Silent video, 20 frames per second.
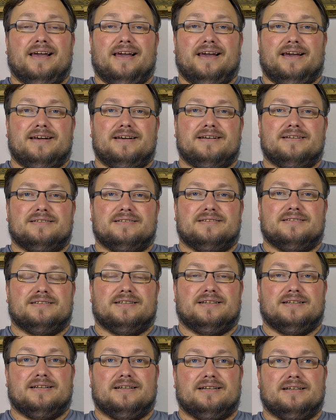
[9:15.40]
And
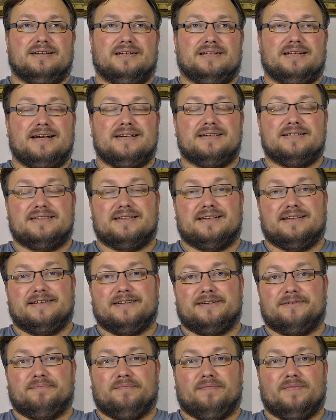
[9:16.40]

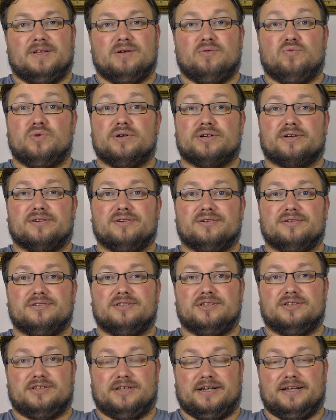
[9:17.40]
lastly, we're going
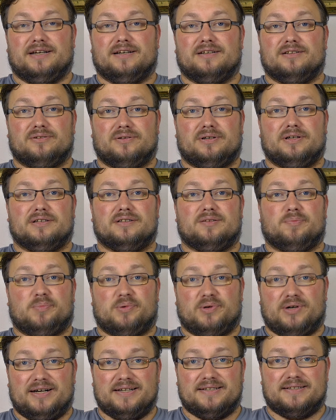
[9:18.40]
to take a look at the
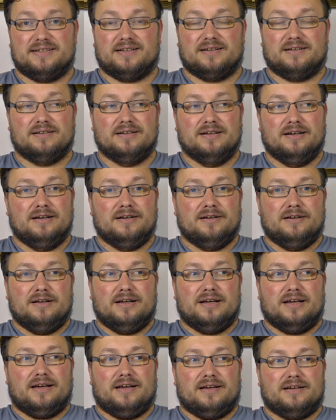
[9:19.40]
pricing.
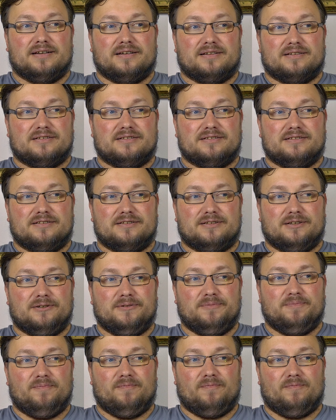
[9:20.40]
And
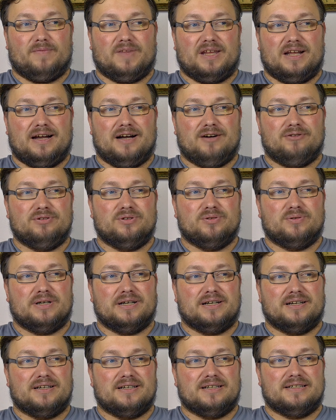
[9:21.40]
how do
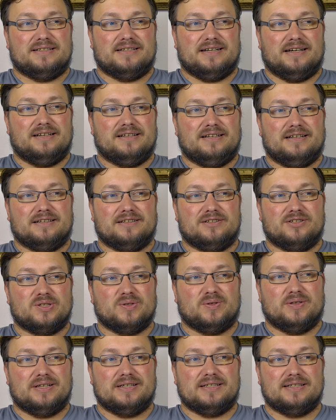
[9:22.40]
I say that so
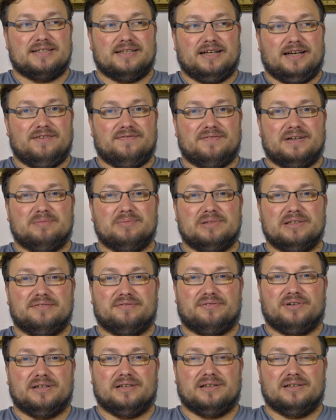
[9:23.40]
I stay family
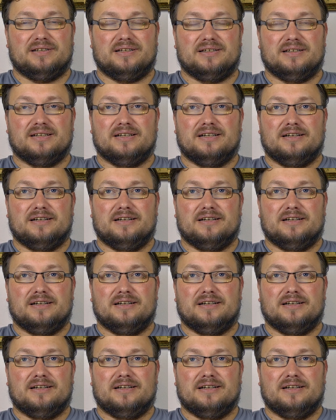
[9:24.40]
friendly?